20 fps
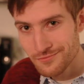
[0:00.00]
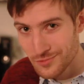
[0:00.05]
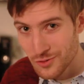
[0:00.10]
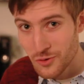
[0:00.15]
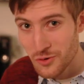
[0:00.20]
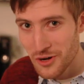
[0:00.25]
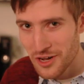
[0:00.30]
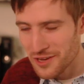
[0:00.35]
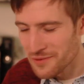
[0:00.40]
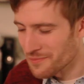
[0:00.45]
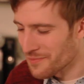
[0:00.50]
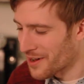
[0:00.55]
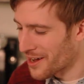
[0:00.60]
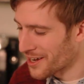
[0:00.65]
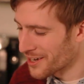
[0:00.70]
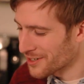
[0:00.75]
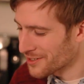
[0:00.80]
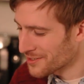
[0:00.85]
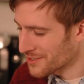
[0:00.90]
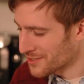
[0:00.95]
who I
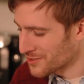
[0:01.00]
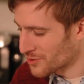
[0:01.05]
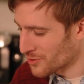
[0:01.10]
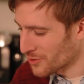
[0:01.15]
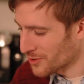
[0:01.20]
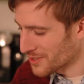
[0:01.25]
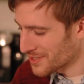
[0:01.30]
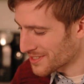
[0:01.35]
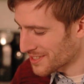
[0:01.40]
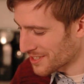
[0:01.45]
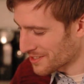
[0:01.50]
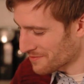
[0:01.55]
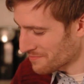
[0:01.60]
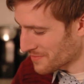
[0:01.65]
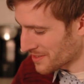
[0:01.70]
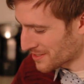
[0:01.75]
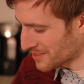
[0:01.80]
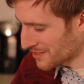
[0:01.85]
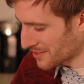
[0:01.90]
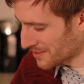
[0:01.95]
admire, endorsed him,
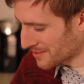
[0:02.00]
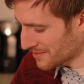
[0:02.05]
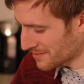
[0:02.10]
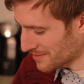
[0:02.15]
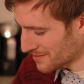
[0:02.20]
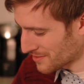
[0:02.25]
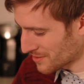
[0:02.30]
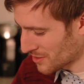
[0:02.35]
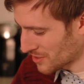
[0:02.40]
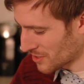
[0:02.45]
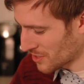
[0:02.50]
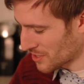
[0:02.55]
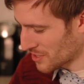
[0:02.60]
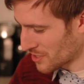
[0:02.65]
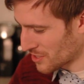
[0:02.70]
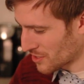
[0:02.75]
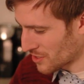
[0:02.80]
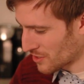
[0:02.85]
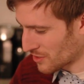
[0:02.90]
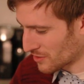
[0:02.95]
and
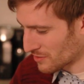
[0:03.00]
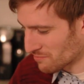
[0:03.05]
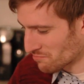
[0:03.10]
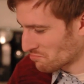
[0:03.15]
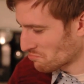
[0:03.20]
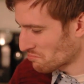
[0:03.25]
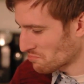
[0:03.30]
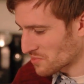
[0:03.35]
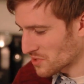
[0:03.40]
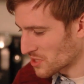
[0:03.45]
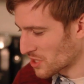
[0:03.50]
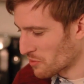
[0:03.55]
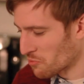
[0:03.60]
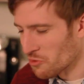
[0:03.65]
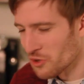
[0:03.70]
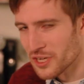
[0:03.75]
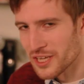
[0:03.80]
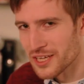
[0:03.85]
someone